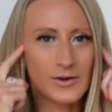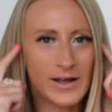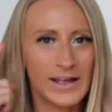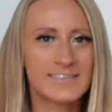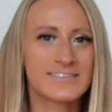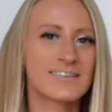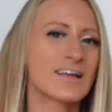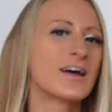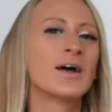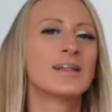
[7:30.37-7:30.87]

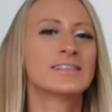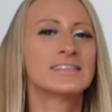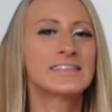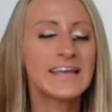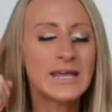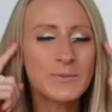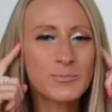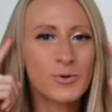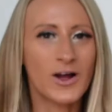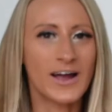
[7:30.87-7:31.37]
It's
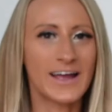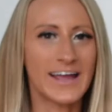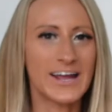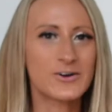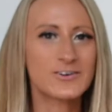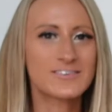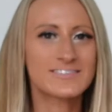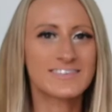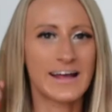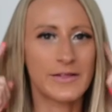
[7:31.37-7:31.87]
Libra,
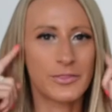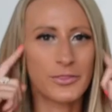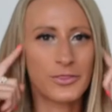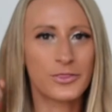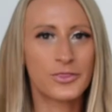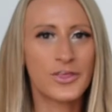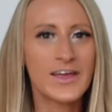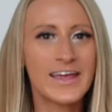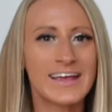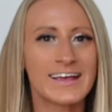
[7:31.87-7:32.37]
air sign,
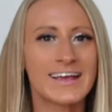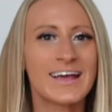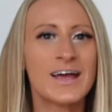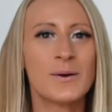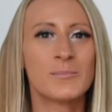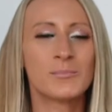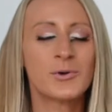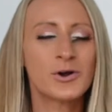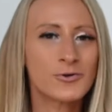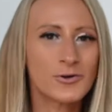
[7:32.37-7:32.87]
think.
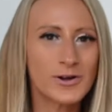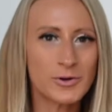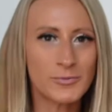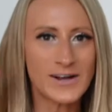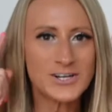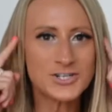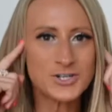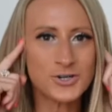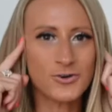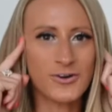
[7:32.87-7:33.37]
Mercury
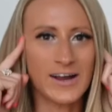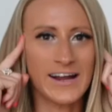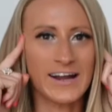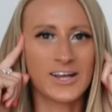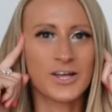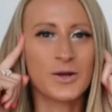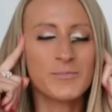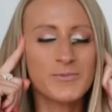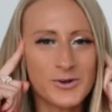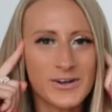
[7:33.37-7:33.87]

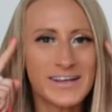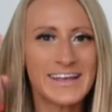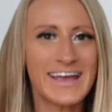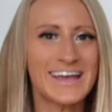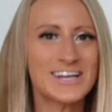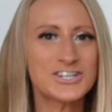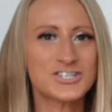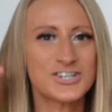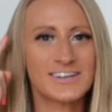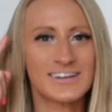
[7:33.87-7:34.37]
retrograde,
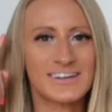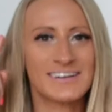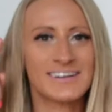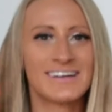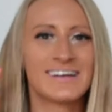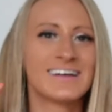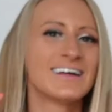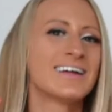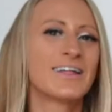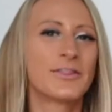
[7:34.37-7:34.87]
communication,
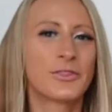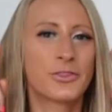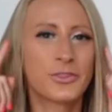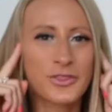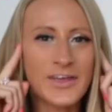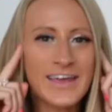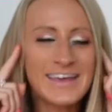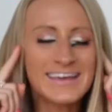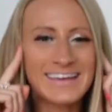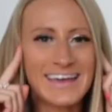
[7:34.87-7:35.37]

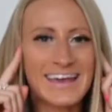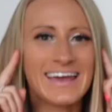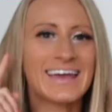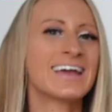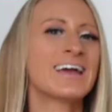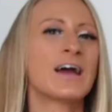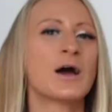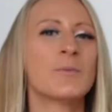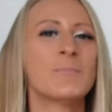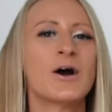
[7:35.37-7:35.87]

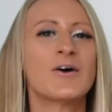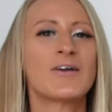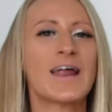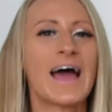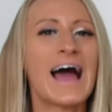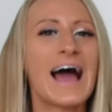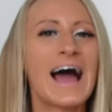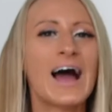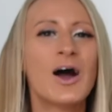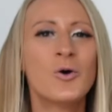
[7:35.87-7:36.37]
thinking about
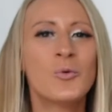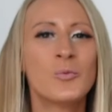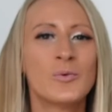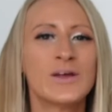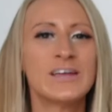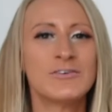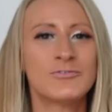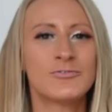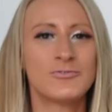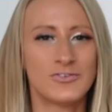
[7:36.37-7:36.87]
how
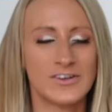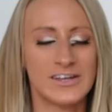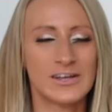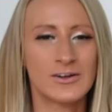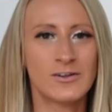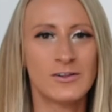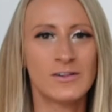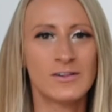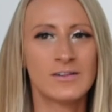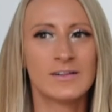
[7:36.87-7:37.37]
we
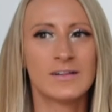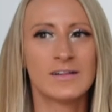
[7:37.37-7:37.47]
feel